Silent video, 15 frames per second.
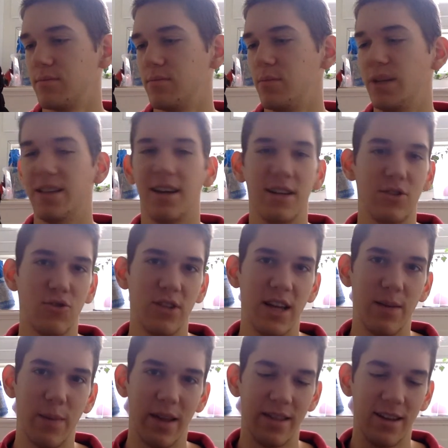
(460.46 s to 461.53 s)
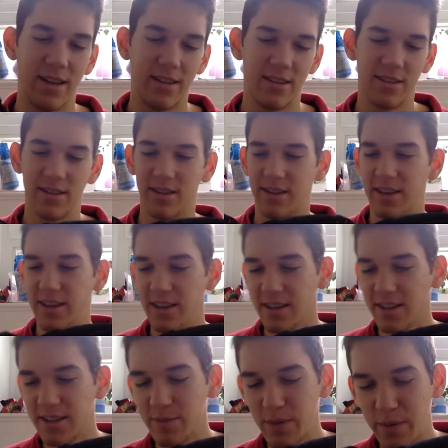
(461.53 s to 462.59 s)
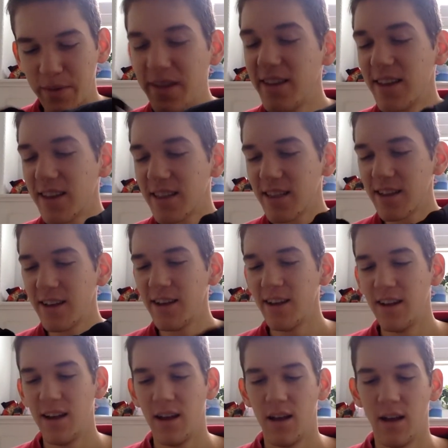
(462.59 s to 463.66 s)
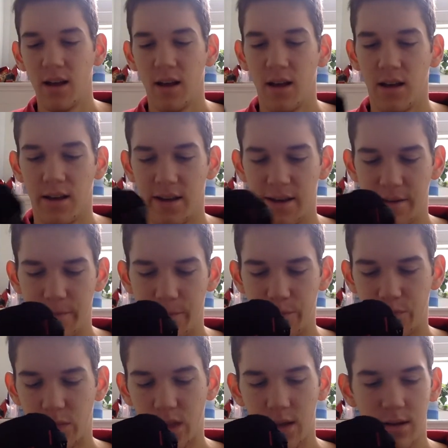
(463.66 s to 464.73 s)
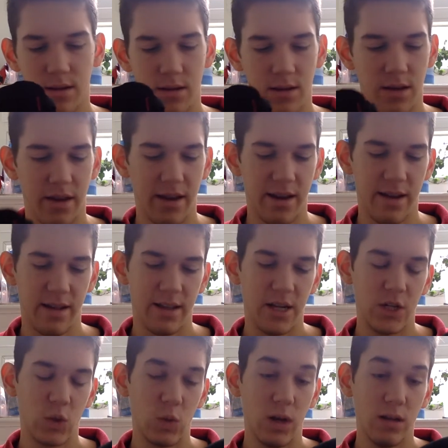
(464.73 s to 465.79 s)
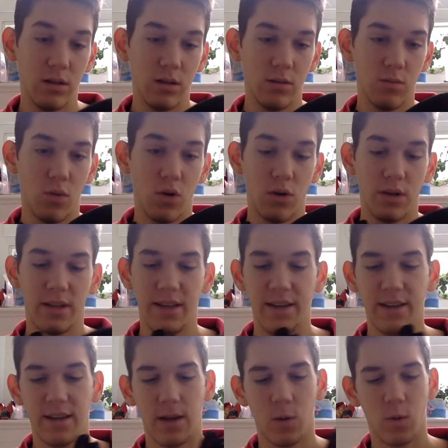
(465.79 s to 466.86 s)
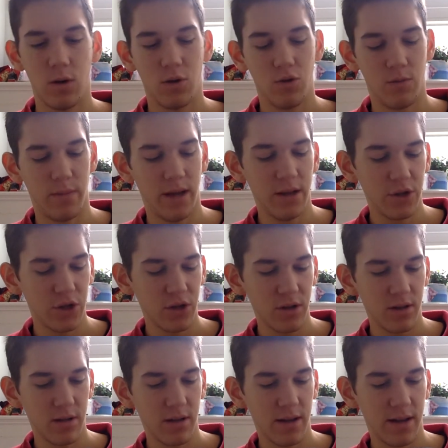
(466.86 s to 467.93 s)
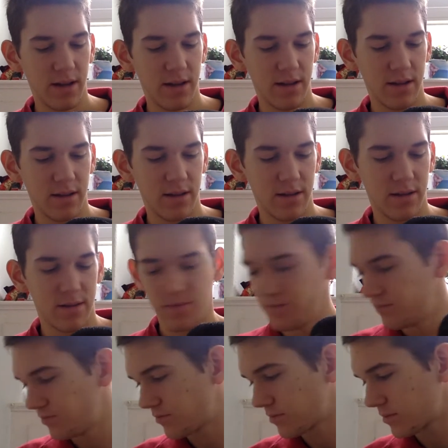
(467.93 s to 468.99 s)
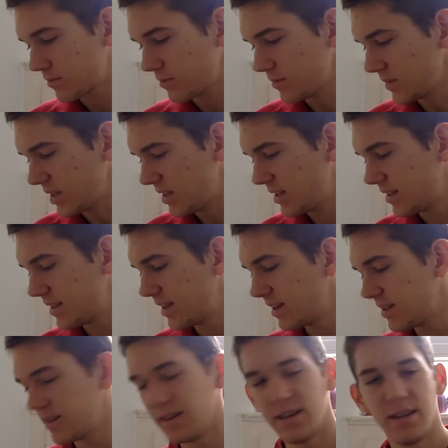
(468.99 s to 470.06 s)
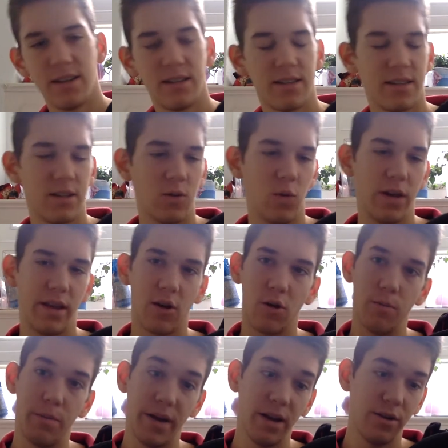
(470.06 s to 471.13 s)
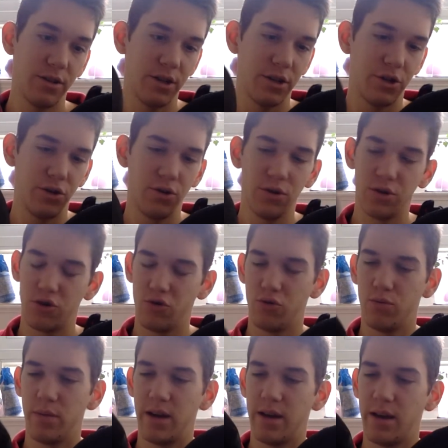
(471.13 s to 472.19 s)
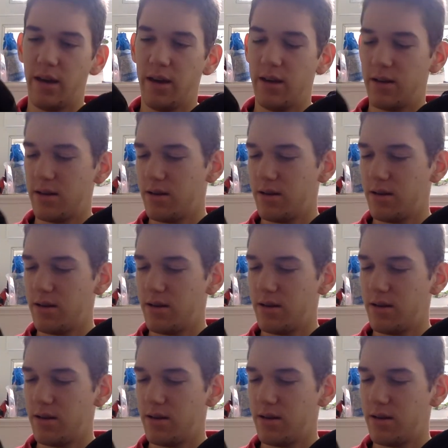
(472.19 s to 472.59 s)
be nice to them and not kill them immediately. Yeah, there's one more thing I want to mention, and that is when I compare the shoes to my